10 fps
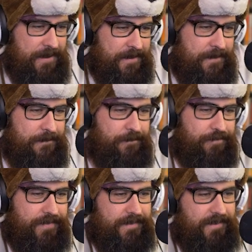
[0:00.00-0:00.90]
No.
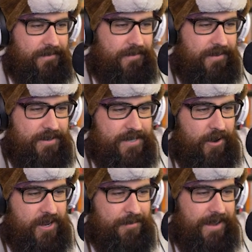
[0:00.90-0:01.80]
What are you
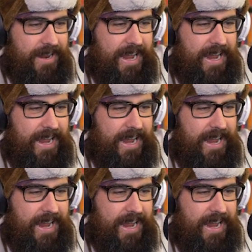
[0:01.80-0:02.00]
talking about?